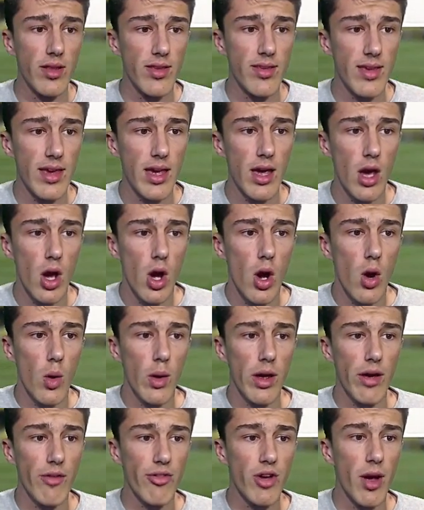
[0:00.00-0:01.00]
see,
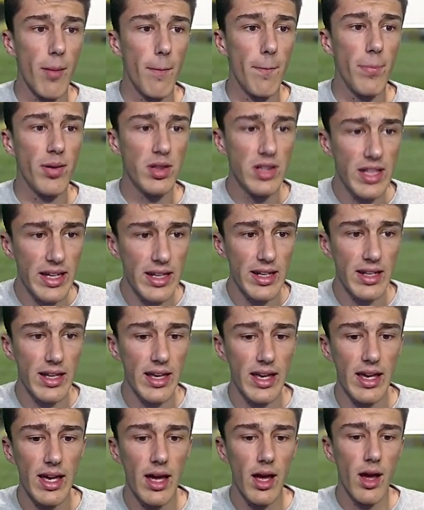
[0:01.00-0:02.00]
we have
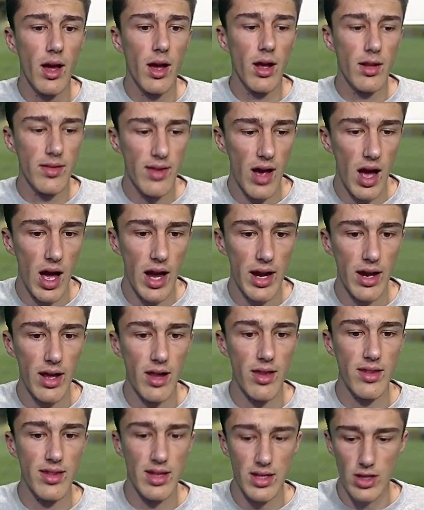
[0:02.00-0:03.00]
completely done
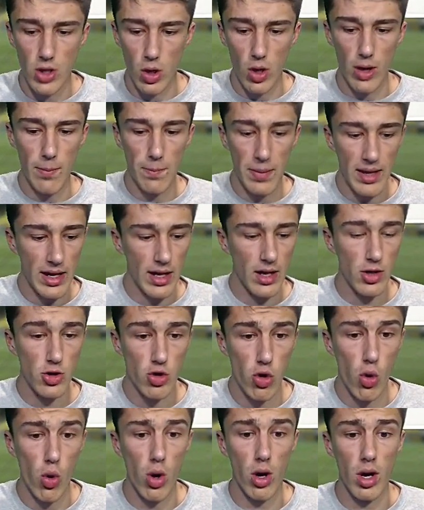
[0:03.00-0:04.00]
the European
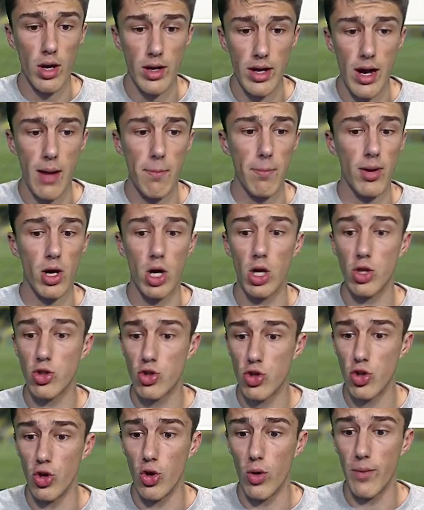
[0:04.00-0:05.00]
Tour number
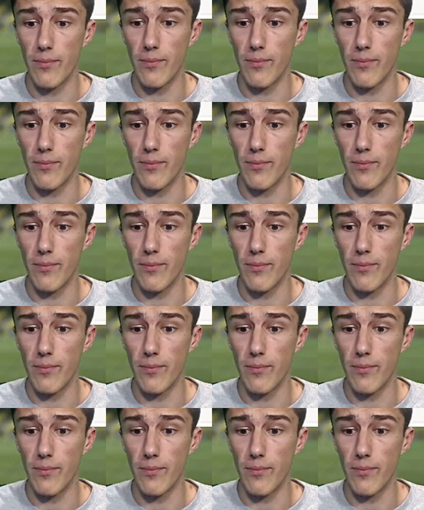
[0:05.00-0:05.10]
2.